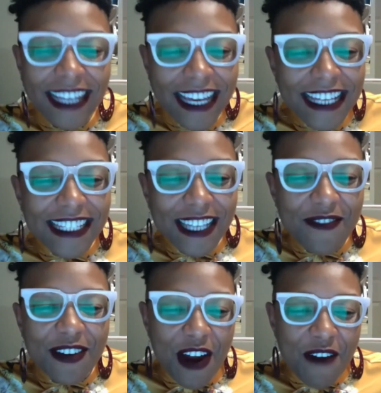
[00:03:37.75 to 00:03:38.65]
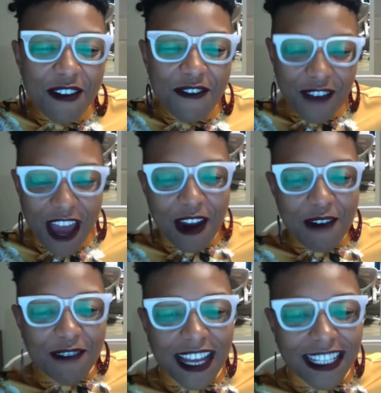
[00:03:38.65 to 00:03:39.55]
Stephen Harvey Fine Art
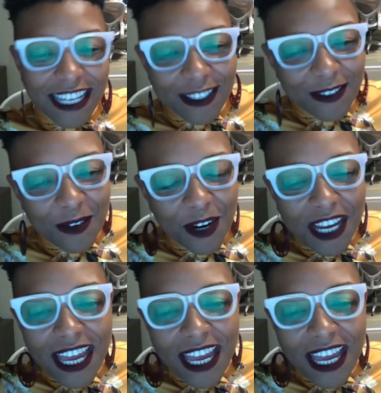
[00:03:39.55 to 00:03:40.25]
Projects, New York,